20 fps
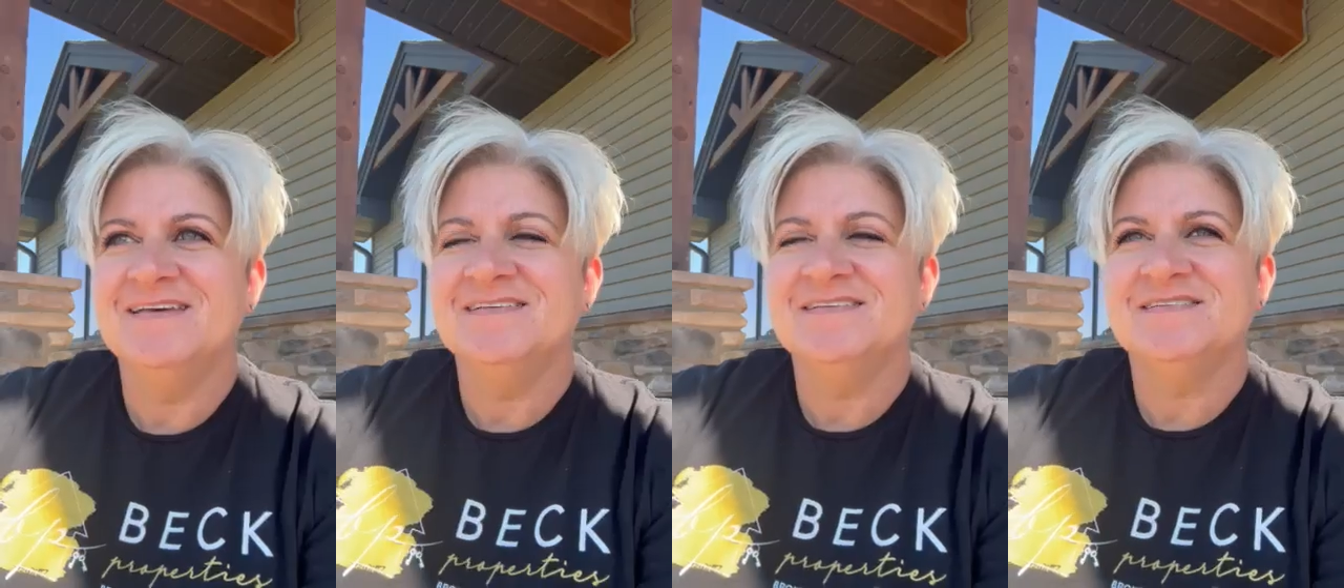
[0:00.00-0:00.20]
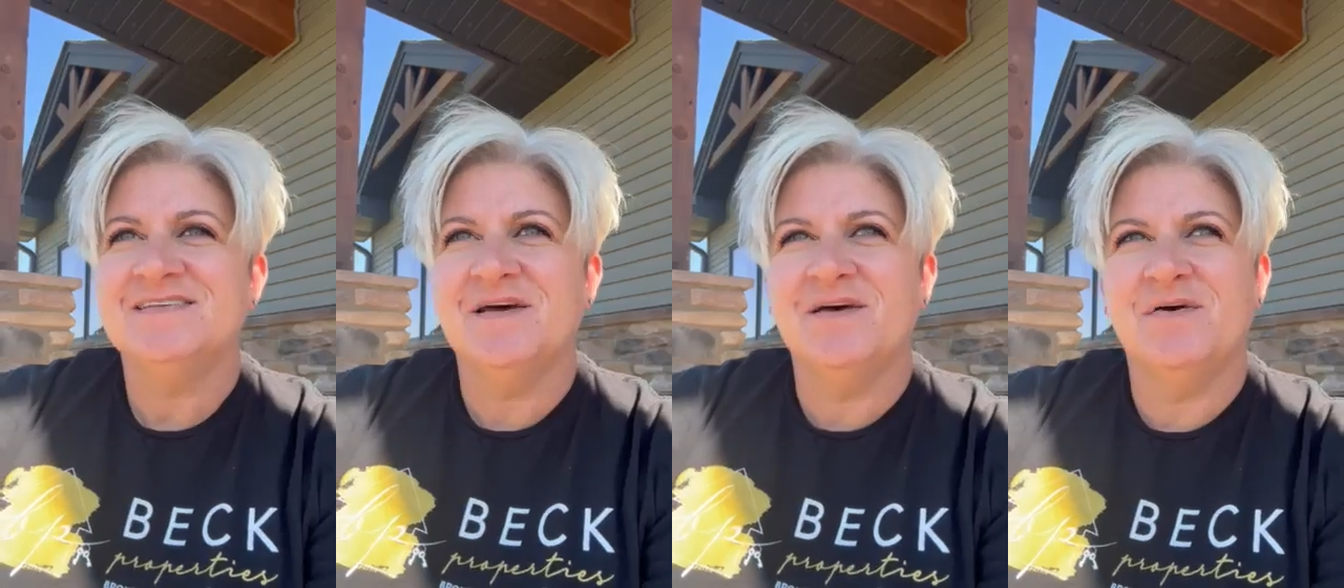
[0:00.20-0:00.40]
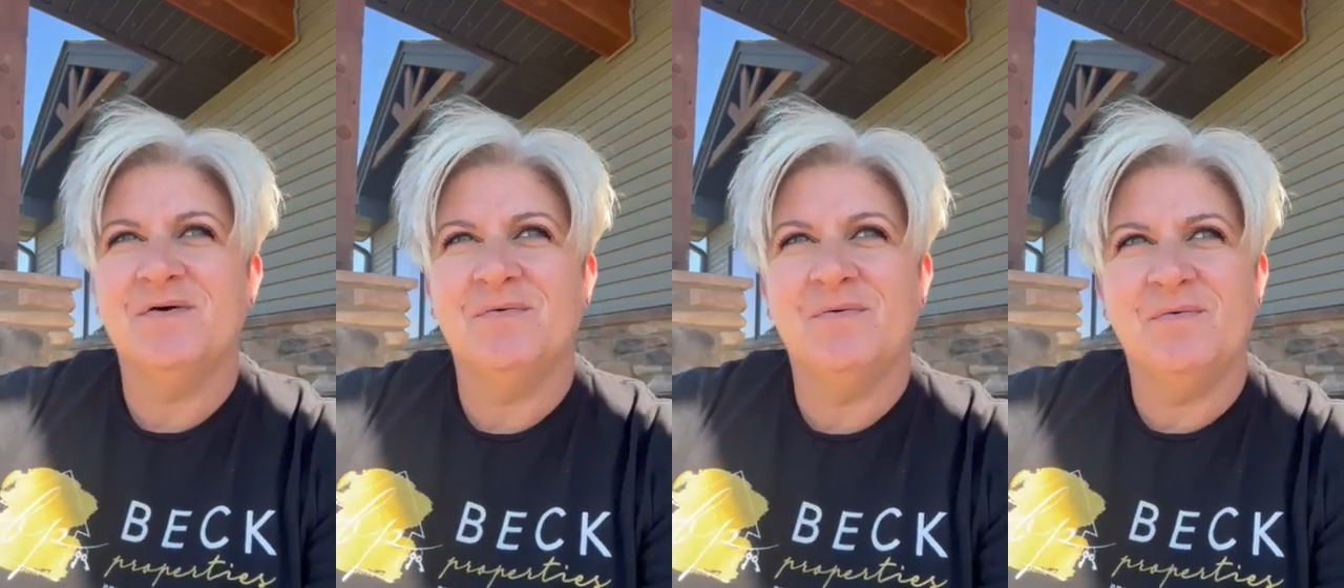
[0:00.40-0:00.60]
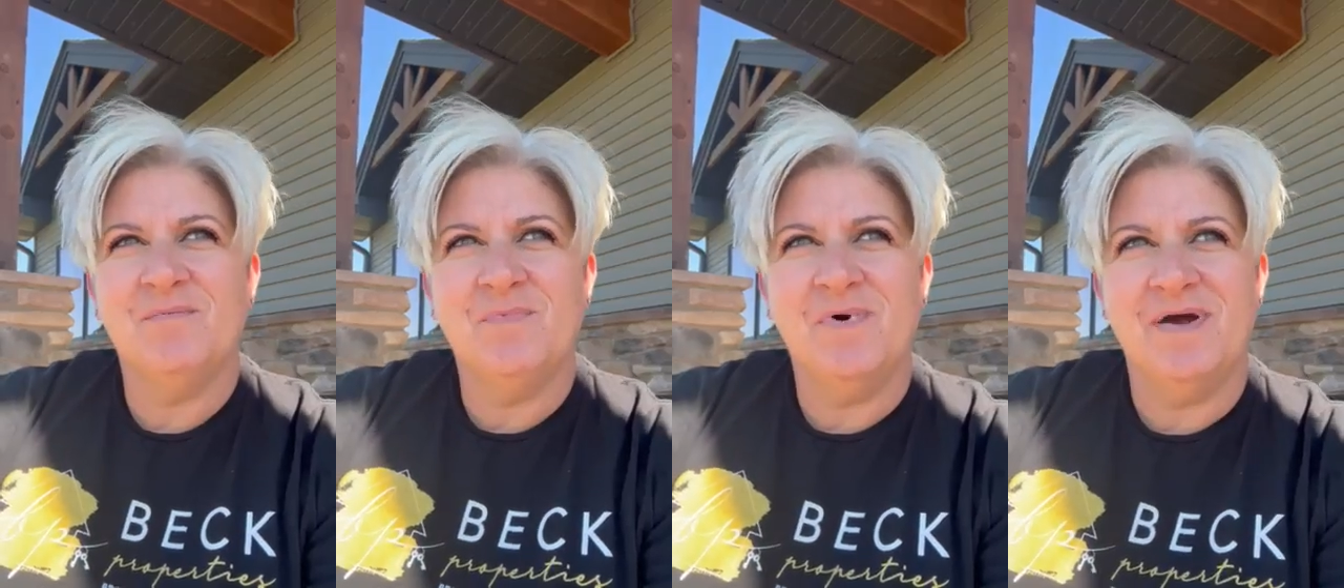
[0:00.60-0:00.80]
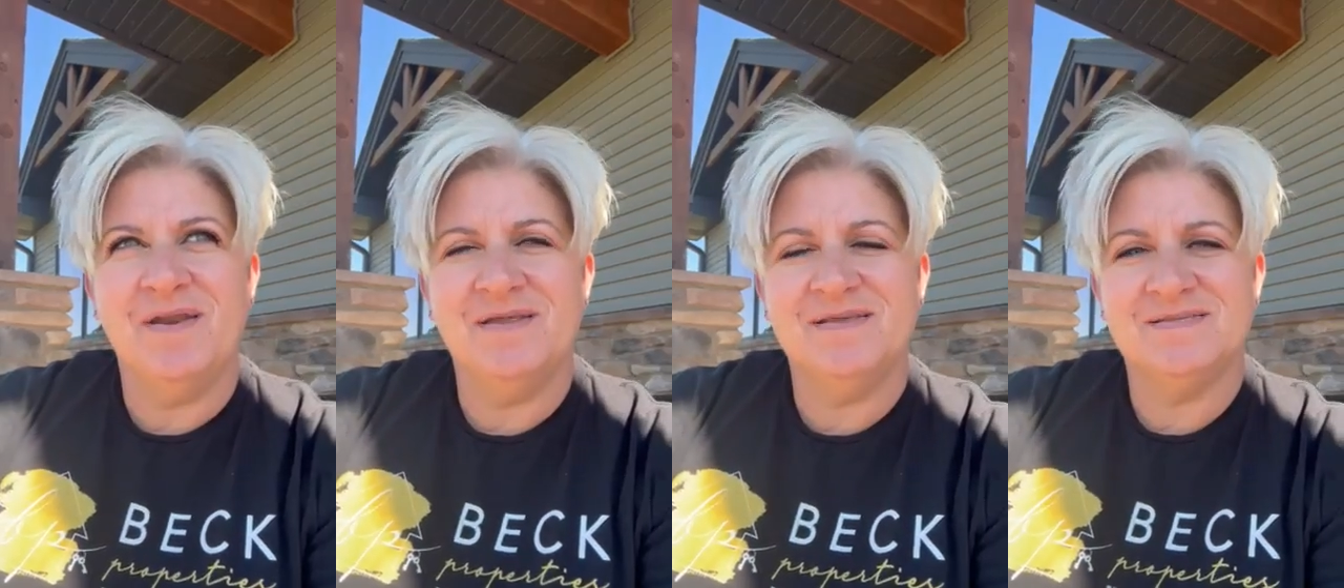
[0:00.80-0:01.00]
So
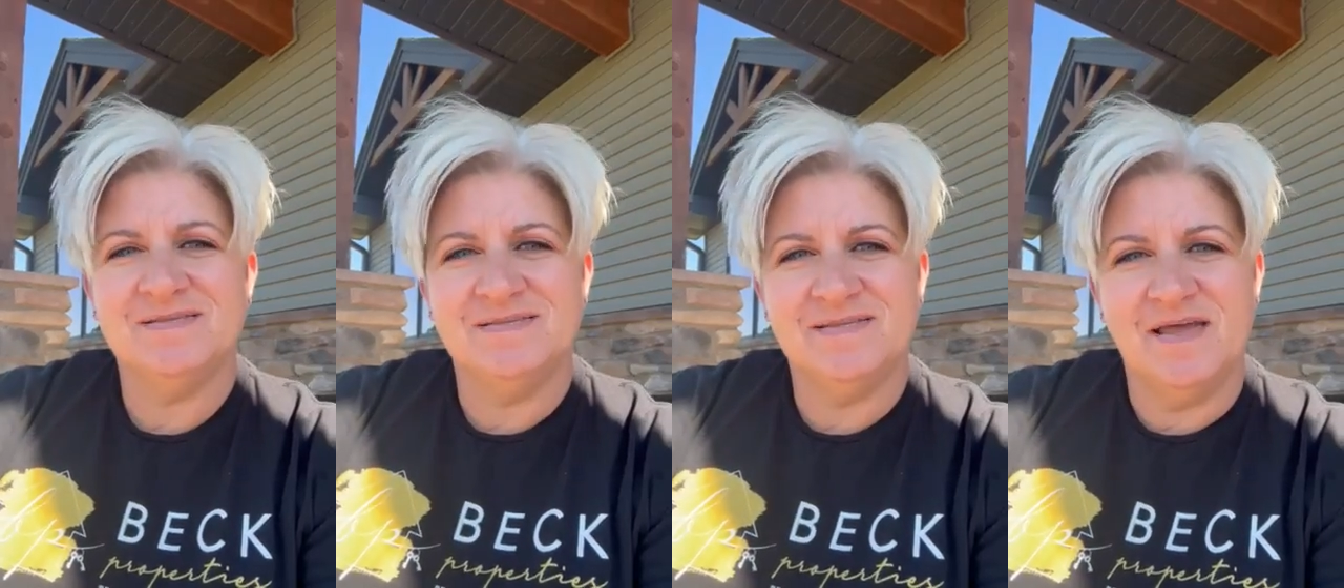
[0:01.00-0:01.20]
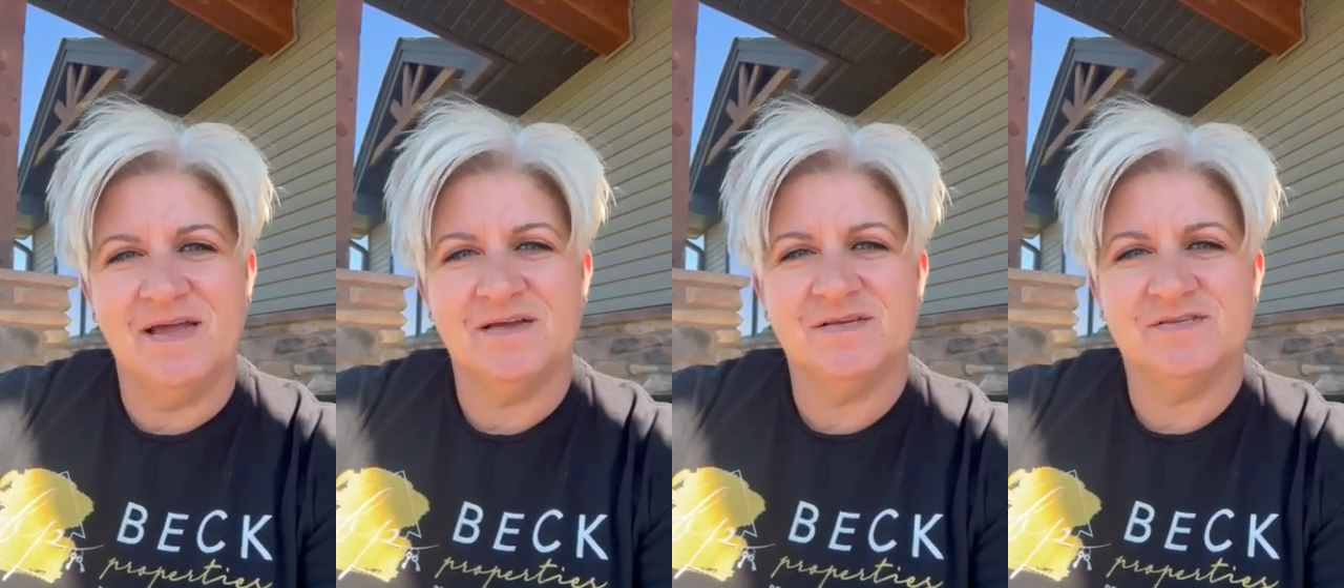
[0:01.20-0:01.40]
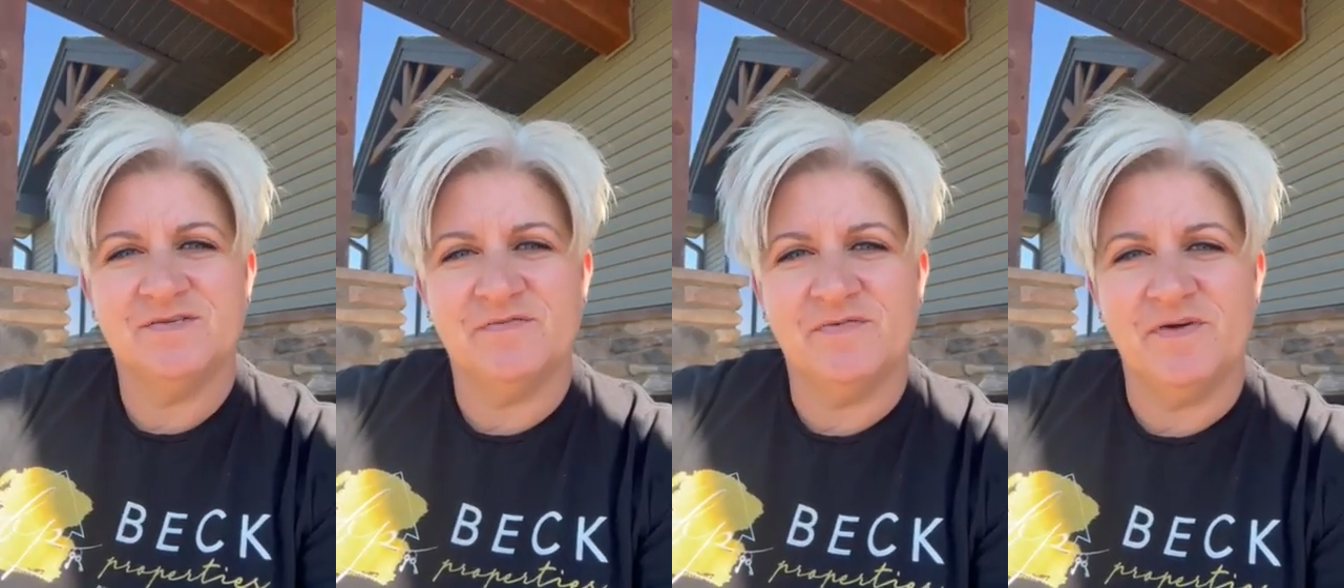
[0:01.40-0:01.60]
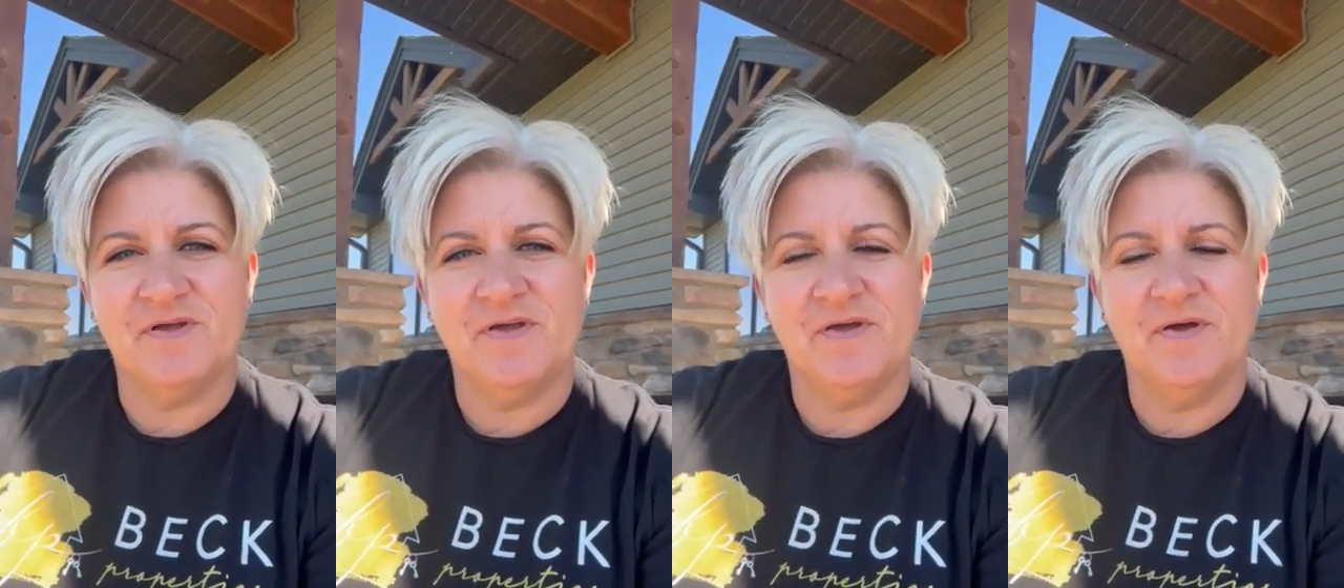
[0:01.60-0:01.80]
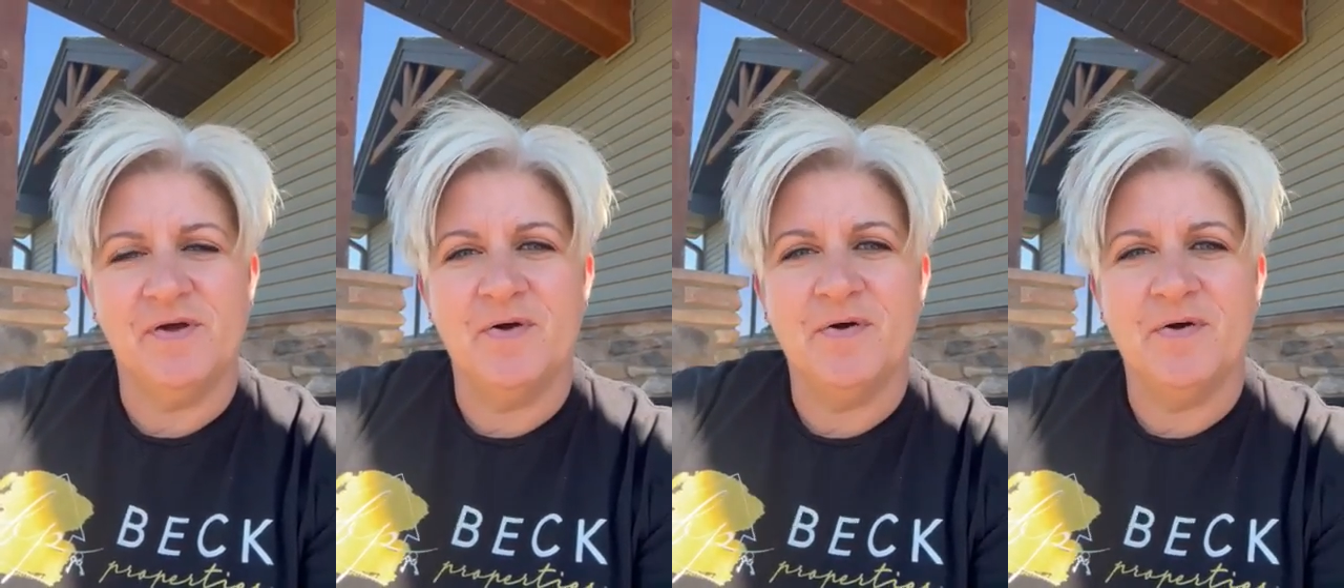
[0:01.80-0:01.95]
what is next for you?